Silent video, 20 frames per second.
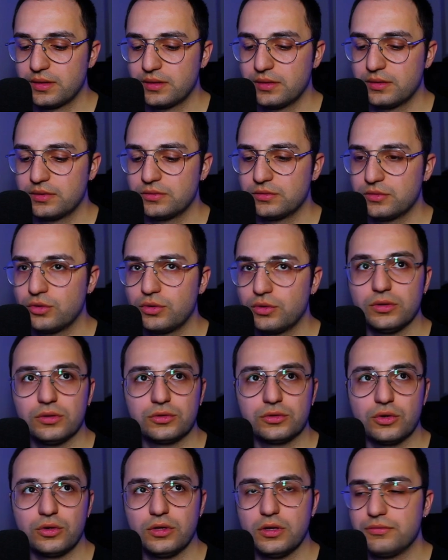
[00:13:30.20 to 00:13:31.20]

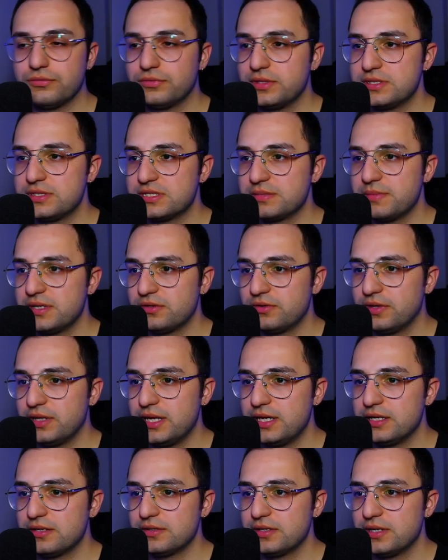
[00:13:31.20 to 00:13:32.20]
toggle of the symmetry
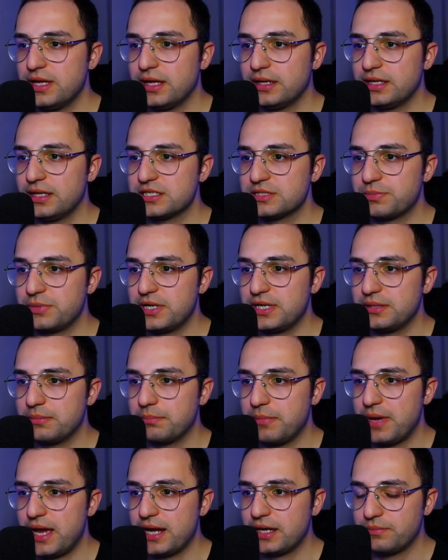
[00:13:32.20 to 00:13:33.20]
layer. Let's bring them
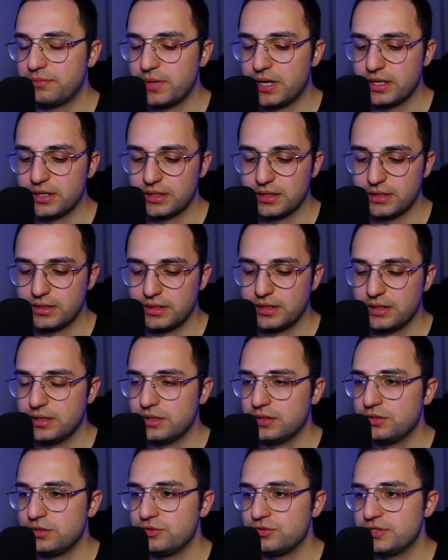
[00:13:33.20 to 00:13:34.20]
back by
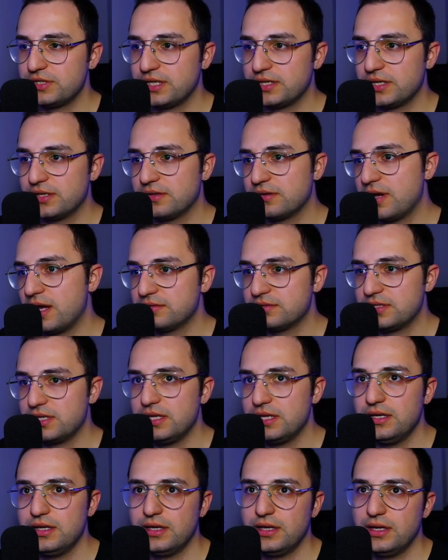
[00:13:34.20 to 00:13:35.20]
using another
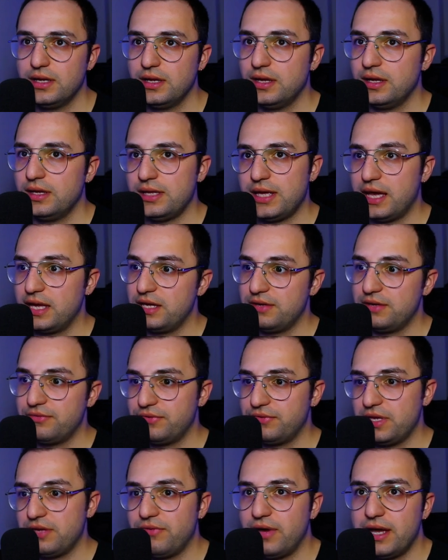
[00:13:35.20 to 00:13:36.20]
hotkey. Yeah,
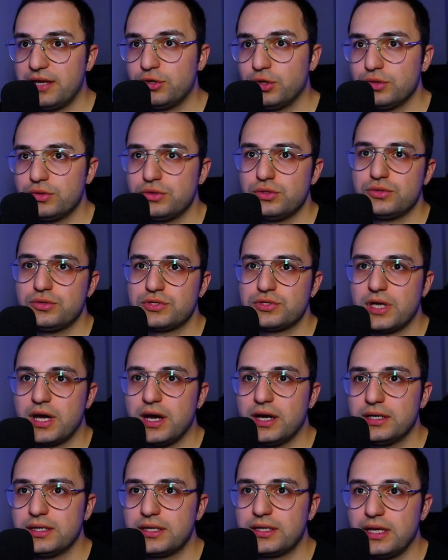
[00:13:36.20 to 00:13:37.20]
if I don't use the
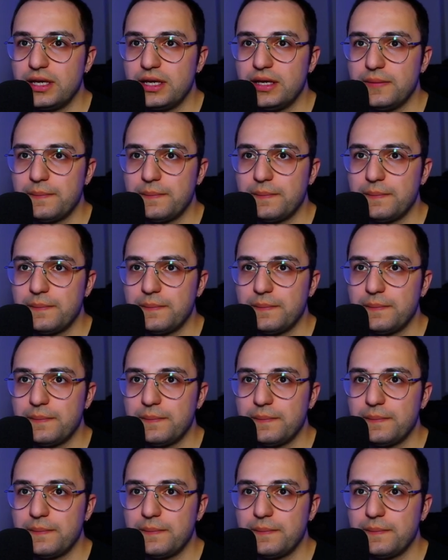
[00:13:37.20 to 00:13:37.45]
hotkey,